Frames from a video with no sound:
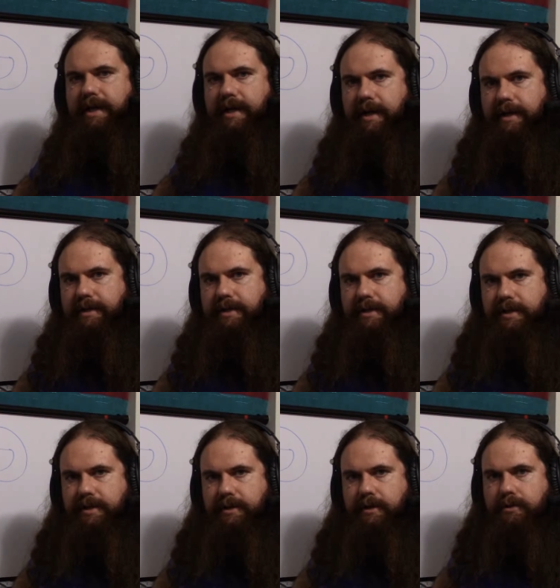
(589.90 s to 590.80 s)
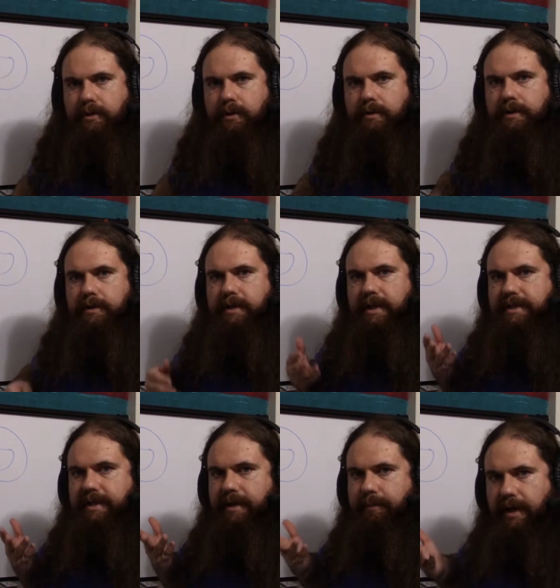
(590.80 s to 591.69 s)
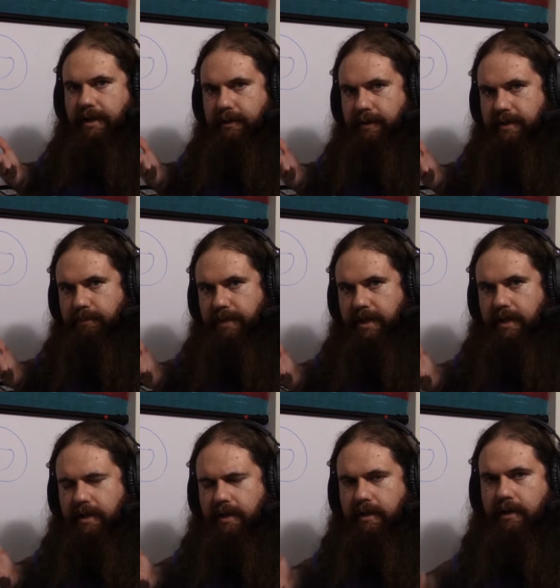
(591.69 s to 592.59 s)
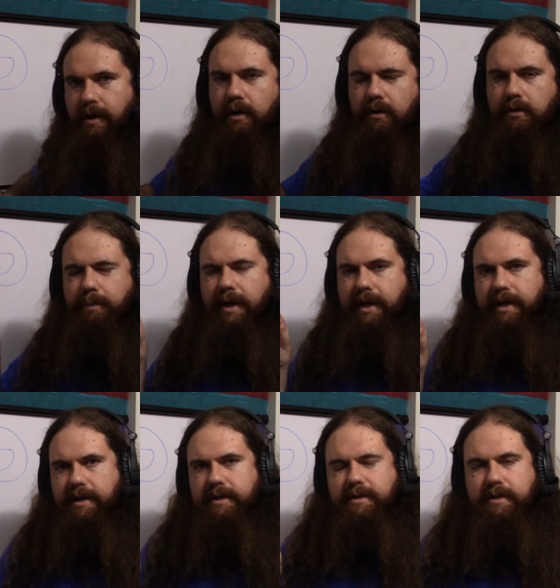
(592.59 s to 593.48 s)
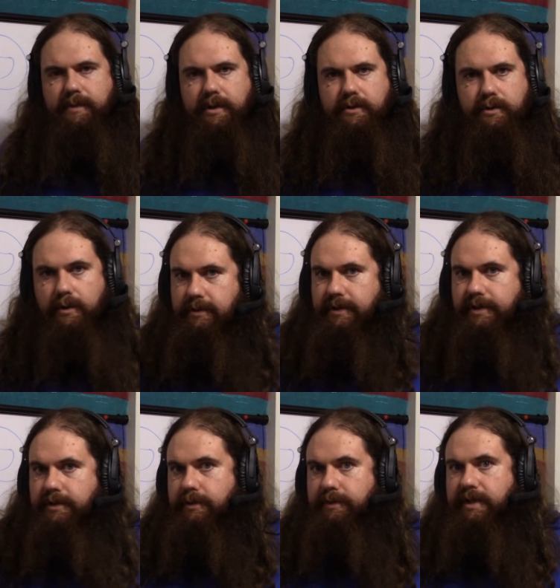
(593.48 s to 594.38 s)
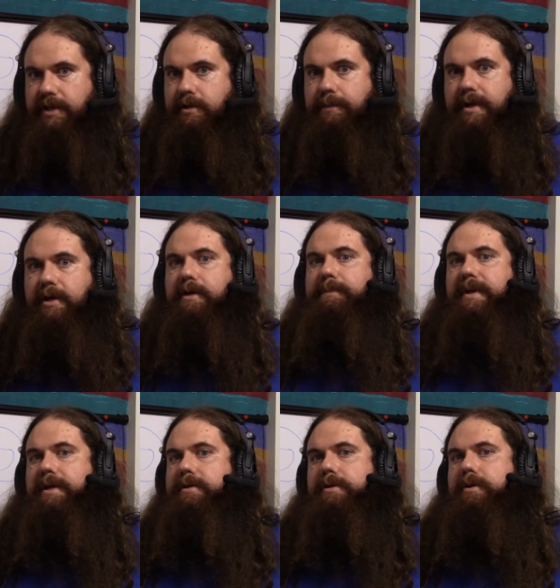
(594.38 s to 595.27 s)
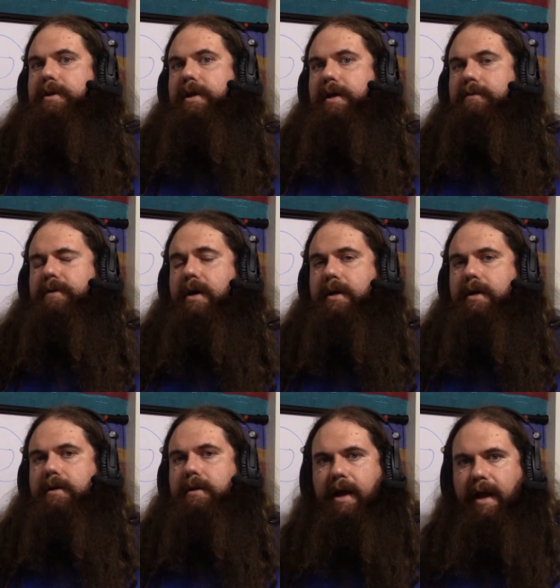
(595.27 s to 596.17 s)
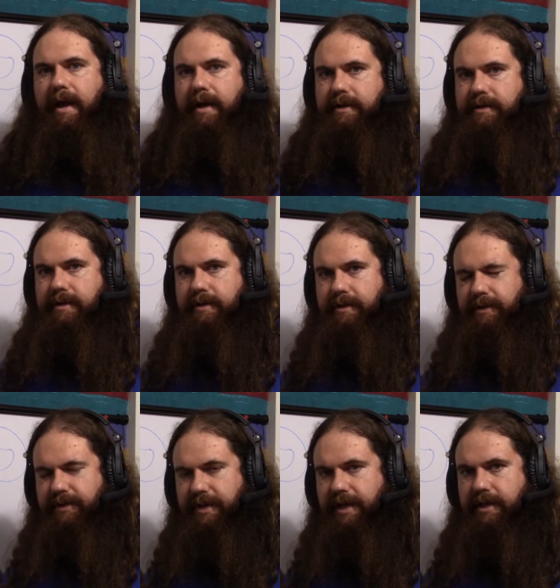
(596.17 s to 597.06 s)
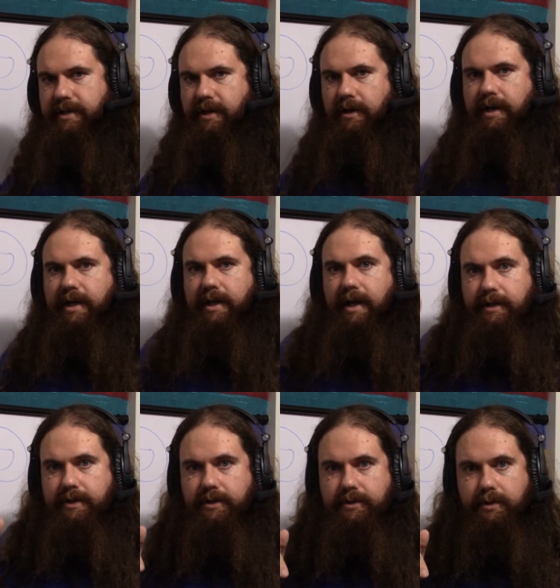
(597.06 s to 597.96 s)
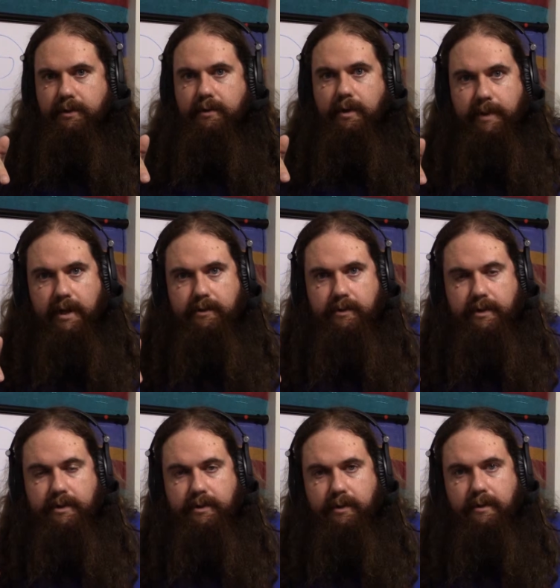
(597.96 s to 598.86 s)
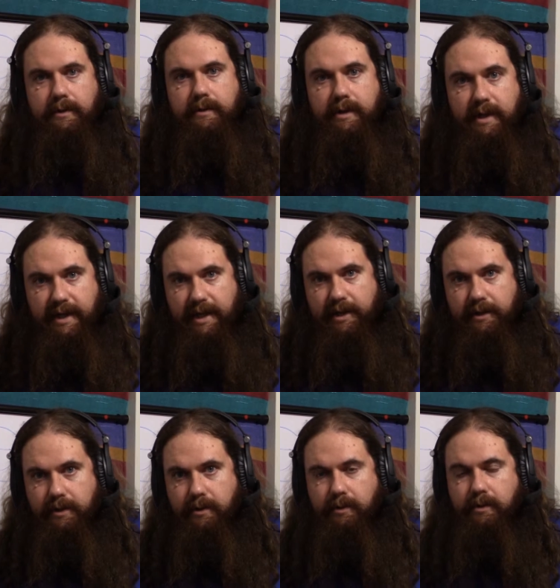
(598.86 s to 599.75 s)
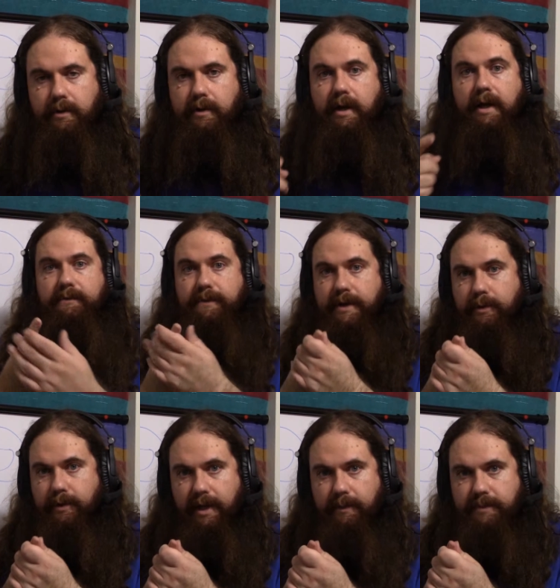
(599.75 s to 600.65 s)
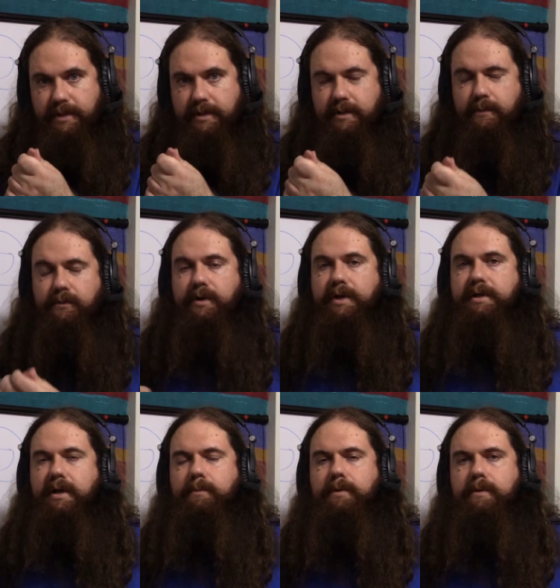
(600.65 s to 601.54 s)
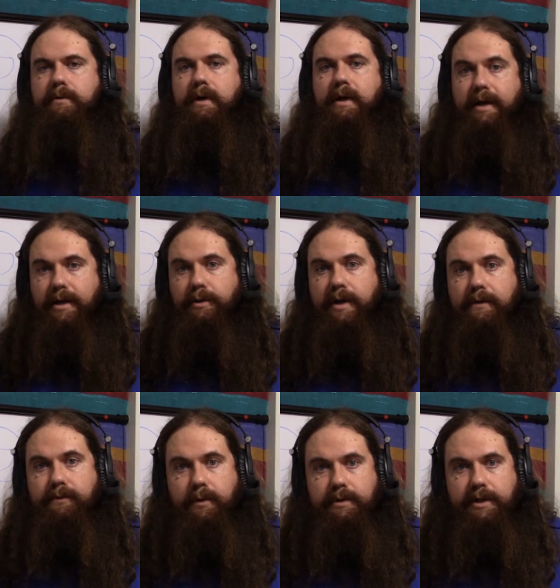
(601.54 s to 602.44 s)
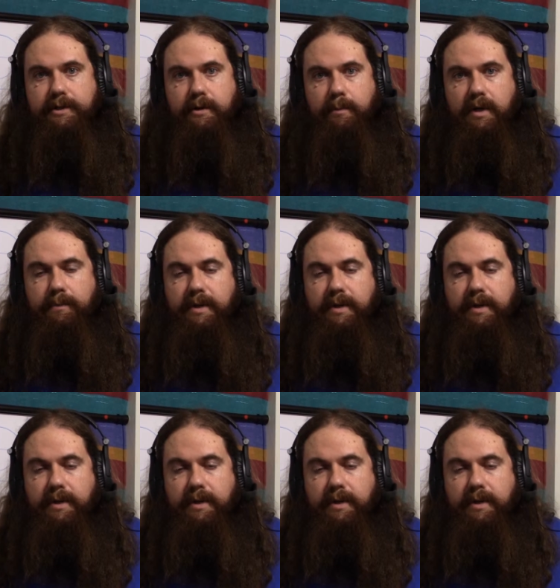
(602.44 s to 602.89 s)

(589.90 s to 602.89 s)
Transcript: connected to this controller, let's say by USB or by a custom controller, there's only so many pins you can have on it. And these are connected to a microcontroller in your video game system, for example, and you have only so many